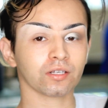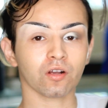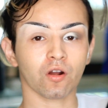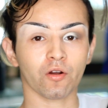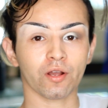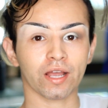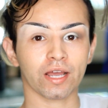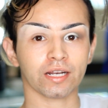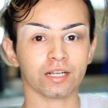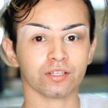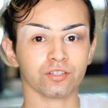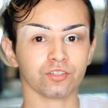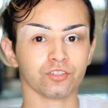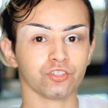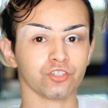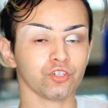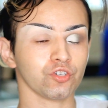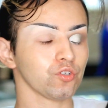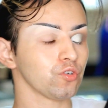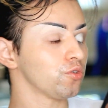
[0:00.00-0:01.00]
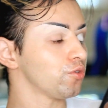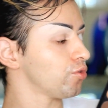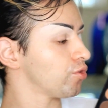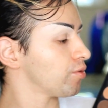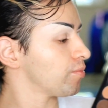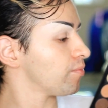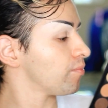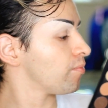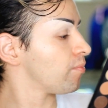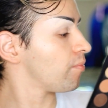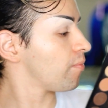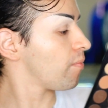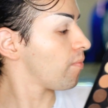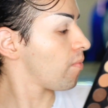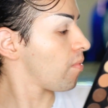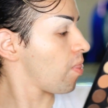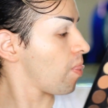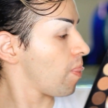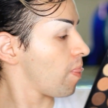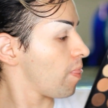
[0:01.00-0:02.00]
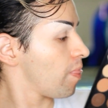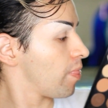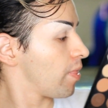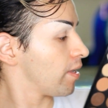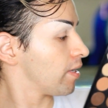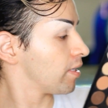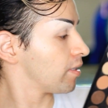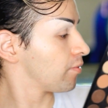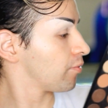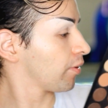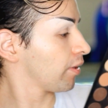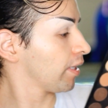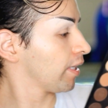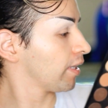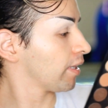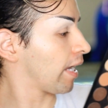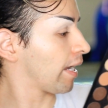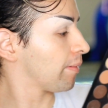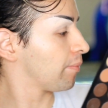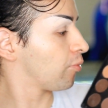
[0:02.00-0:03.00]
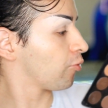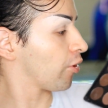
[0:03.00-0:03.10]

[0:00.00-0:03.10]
gonna go ahead and use this really light